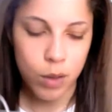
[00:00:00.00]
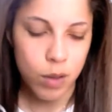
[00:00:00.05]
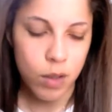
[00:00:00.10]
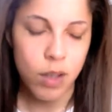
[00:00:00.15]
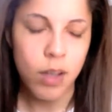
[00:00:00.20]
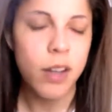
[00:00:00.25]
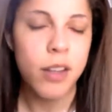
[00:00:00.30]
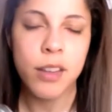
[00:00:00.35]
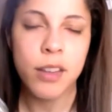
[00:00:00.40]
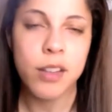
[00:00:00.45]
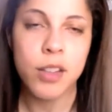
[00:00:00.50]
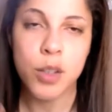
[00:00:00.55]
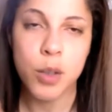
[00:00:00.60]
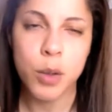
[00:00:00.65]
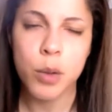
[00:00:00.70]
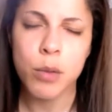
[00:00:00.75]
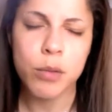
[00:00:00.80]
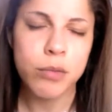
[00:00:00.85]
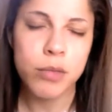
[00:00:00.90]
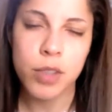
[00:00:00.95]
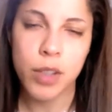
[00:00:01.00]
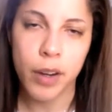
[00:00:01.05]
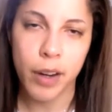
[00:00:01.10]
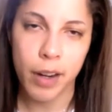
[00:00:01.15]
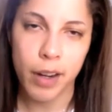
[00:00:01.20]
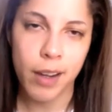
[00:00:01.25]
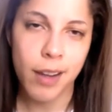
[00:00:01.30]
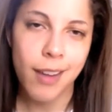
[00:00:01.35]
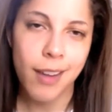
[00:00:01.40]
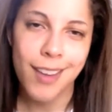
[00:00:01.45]
the new
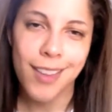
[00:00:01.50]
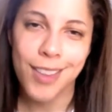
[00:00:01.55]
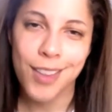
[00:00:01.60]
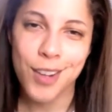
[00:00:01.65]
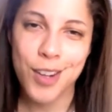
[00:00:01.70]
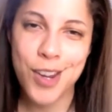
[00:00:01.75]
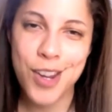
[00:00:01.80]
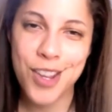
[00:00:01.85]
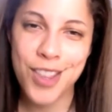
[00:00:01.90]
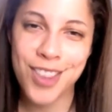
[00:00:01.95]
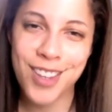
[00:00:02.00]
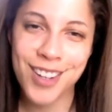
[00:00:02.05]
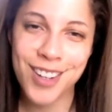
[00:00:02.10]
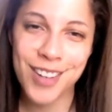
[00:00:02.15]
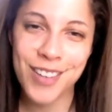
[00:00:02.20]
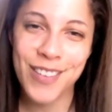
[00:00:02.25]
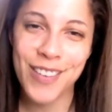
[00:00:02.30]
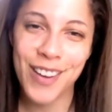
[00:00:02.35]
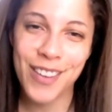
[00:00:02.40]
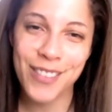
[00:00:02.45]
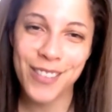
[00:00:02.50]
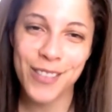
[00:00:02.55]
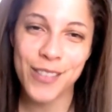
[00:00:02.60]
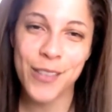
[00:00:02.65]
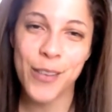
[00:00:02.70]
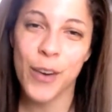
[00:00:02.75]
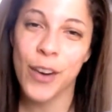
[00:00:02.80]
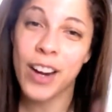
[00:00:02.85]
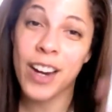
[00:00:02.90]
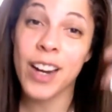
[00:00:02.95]
iPhone
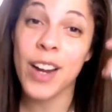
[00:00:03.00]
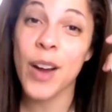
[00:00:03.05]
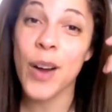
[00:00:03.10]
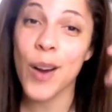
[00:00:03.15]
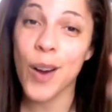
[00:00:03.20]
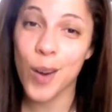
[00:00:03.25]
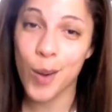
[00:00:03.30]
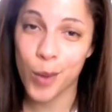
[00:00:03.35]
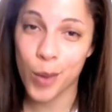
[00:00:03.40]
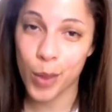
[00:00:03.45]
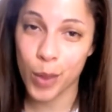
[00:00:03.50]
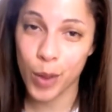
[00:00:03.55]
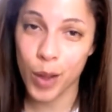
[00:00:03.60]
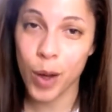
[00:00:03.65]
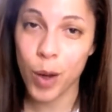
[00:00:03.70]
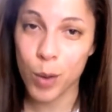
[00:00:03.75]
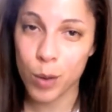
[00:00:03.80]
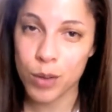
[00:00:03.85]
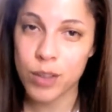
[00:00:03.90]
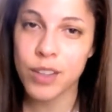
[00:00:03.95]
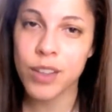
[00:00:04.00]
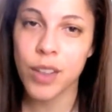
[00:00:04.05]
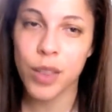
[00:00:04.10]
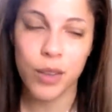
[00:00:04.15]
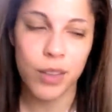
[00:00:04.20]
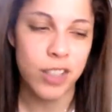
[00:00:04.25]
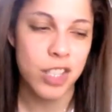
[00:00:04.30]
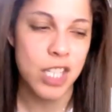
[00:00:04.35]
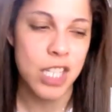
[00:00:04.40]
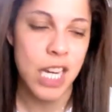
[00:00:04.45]
4 on old
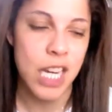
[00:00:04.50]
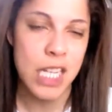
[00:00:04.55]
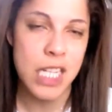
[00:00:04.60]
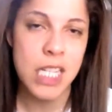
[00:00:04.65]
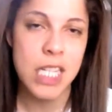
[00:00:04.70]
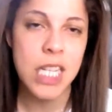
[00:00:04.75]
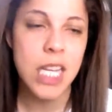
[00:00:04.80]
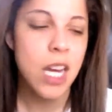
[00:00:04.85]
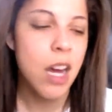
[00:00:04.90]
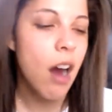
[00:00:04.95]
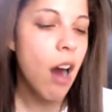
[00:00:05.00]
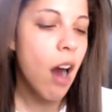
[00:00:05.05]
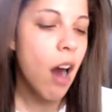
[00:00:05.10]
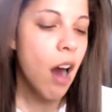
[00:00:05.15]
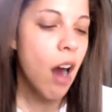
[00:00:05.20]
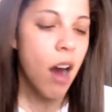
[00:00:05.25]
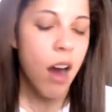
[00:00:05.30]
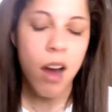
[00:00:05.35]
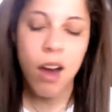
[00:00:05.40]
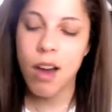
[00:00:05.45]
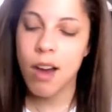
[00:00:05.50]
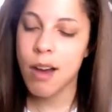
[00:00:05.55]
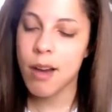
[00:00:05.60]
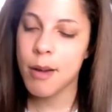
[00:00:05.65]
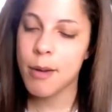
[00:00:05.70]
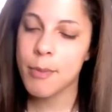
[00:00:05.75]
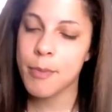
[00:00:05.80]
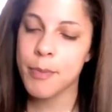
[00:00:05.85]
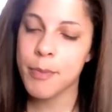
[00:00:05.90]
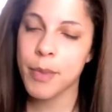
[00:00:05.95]
3GS.
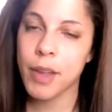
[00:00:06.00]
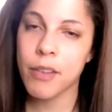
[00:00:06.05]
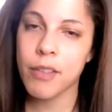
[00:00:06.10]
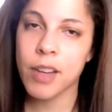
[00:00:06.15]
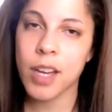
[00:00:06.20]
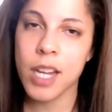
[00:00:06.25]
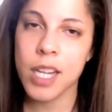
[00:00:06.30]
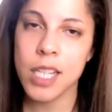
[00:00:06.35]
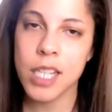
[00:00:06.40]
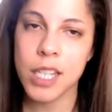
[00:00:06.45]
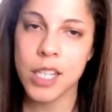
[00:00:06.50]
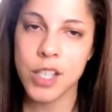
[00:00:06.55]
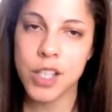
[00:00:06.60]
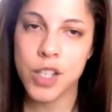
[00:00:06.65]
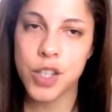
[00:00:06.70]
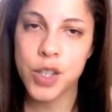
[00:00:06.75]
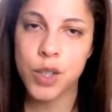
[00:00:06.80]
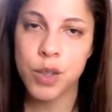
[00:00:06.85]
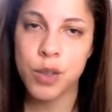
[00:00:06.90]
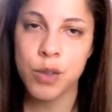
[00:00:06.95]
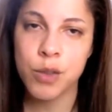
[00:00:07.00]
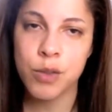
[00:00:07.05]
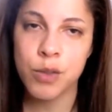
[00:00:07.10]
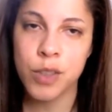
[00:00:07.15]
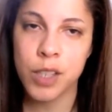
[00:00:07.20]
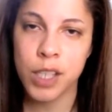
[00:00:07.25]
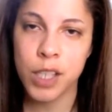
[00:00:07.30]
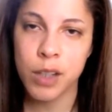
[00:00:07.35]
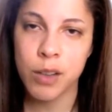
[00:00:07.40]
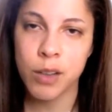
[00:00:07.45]
I've got here 2
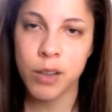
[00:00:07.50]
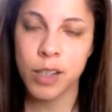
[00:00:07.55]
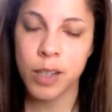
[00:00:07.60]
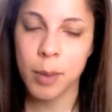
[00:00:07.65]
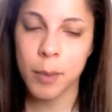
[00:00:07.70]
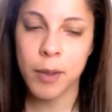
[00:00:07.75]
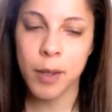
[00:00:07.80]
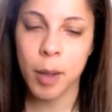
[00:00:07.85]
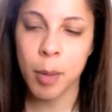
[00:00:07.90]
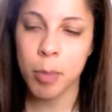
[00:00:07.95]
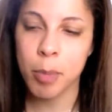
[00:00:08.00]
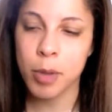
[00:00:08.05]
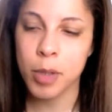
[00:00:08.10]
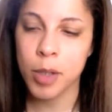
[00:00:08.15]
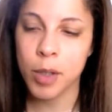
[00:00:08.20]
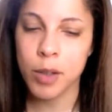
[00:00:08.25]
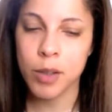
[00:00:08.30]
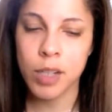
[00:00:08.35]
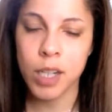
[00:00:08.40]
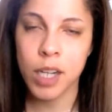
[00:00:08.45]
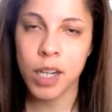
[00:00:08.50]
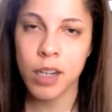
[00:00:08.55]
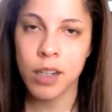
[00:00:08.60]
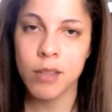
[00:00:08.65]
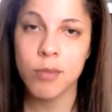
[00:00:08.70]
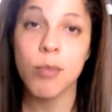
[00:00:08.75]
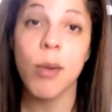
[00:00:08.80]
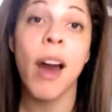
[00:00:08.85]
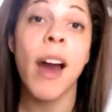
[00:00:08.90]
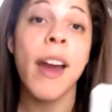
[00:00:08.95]
video clips
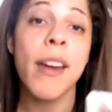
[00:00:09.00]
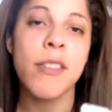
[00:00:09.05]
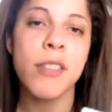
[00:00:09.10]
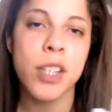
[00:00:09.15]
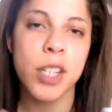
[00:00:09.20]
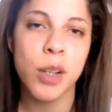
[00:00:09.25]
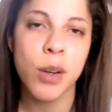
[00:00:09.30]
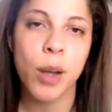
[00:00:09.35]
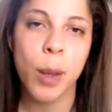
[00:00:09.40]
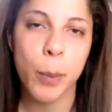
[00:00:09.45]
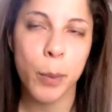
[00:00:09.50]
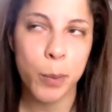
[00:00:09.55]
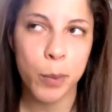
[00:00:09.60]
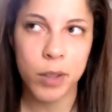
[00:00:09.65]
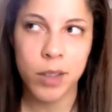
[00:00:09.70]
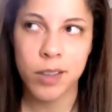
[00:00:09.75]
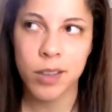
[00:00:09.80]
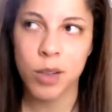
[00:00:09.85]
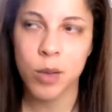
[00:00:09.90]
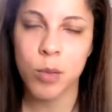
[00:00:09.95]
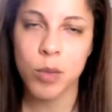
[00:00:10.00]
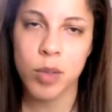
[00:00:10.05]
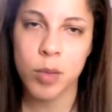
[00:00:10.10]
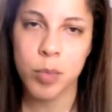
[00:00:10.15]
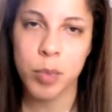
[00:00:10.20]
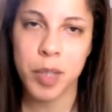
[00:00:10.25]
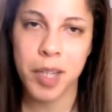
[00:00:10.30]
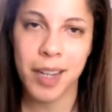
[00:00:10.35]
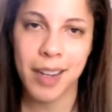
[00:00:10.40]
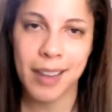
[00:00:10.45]
uploading my video clips because I don't want
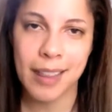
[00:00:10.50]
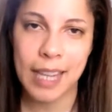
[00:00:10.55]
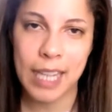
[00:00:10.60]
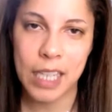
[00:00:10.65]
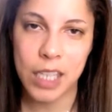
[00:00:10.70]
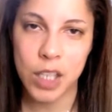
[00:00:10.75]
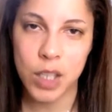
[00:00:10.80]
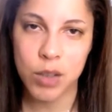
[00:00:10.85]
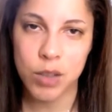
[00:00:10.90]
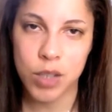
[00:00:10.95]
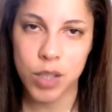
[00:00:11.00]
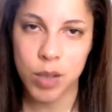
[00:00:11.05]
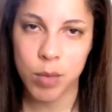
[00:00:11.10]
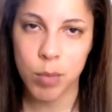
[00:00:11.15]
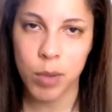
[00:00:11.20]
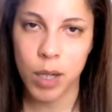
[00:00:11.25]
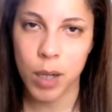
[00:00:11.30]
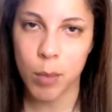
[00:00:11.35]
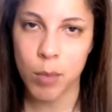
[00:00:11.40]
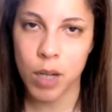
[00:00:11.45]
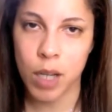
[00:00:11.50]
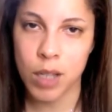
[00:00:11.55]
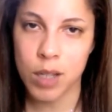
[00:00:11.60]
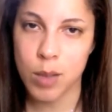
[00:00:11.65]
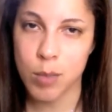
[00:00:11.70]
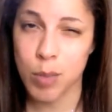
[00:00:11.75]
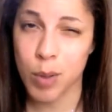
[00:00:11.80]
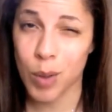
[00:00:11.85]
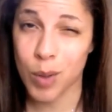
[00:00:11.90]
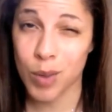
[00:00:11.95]
to put anything in YouTube that I'm not
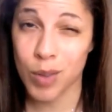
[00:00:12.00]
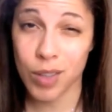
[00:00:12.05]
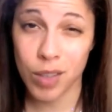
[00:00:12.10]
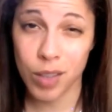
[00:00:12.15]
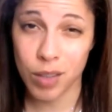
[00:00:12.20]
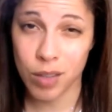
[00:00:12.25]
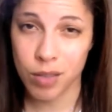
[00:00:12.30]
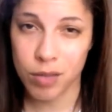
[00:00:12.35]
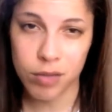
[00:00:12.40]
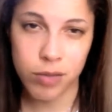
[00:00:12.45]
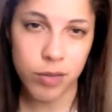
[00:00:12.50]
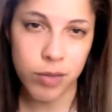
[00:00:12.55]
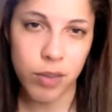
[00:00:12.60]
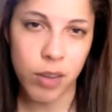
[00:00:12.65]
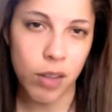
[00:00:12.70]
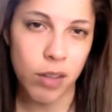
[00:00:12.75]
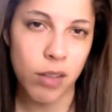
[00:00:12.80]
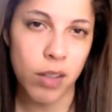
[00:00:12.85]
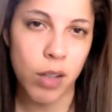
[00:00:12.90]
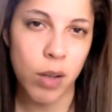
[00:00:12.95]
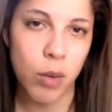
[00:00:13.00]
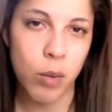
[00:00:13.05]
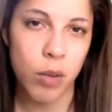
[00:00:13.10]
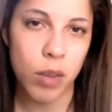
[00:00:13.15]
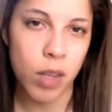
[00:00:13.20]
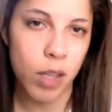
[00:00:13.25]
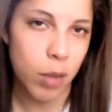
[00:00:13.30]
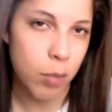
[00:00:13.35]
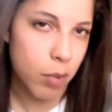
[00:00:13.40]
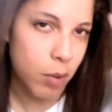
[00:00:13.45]
supposed to. If there's anyone
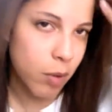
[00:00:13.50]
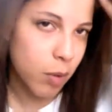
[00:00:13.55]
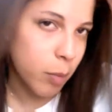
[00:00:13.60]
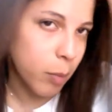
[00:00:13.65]
that I'm not,